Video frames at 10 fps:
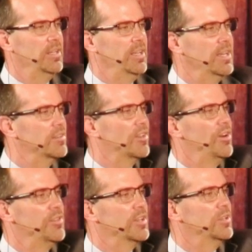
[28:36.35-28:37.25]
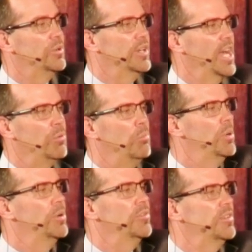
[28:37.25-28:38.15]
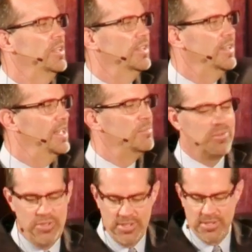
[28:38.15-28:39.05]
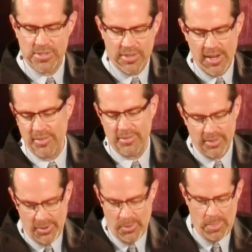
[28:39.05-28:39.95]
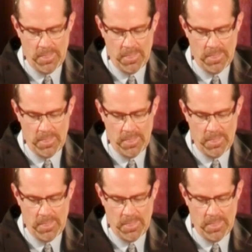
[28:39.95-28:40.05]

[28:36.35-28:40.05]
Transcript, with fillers: He gets all the glory. I will boast in the name of Jesus Christ alone.